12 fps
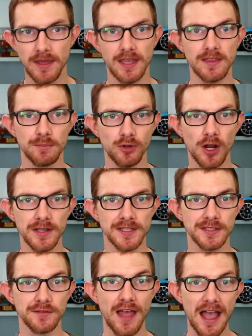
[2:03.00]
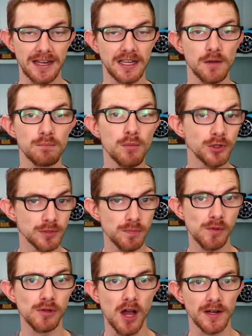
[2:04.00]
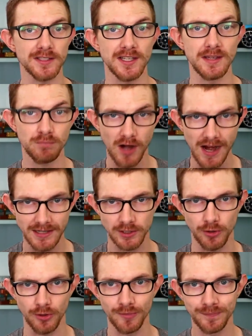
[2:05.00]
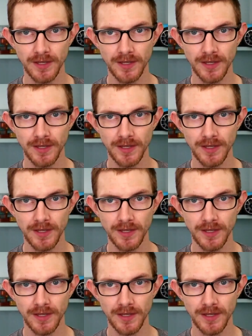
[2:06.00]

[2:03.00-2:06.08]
making the process of hacking multiple blocks impractical.